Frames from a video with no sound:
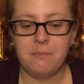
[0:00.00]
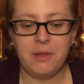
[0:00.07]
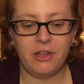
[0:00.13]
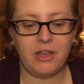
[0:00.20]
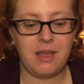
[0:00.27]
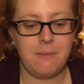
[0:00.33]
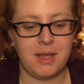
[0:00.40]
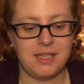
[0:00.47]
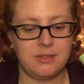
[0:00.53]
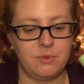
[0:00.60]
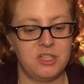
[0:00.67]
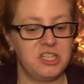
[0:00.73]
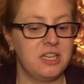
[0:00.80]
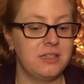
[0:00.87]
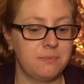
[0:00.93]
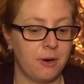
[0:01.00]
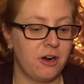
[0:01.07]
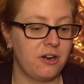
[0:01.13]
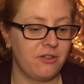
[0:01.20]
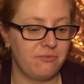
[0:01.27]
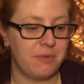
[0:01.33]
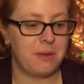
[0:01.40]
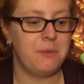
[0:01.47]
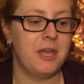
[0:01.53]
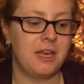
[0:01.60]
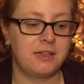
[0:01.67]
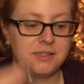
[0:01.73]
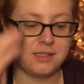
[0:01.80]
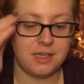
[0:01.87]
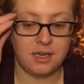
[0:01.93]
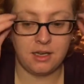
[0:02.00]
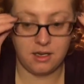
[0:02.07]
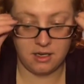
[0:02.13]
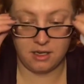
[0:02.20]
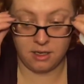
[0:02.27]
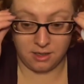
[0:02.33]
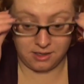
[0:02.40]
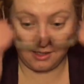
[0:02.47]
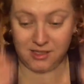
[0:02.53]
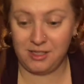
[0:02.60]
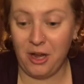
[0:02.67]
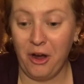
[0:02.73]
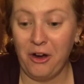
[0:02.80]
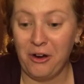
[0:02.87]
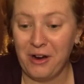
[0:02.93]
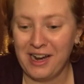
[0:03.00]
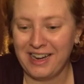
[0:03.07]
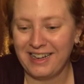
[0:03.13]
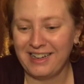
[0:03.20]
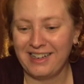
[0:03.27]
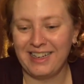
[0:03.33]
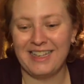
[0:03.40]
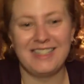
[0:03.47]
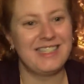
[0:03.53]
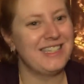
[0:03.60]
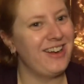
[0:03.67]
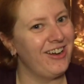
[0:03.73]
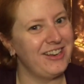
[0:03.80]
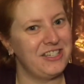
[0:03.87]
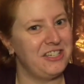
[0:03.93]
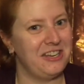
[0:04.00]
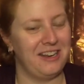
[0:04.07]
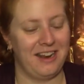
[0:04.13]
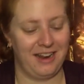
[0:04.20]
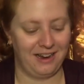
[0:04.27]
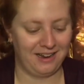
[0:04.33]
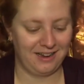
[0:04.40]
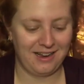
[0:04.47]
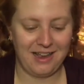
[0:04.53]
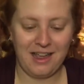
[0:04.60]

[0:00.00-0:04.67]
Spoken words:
Milky Mist, which is part of my picks, so it's not cheating.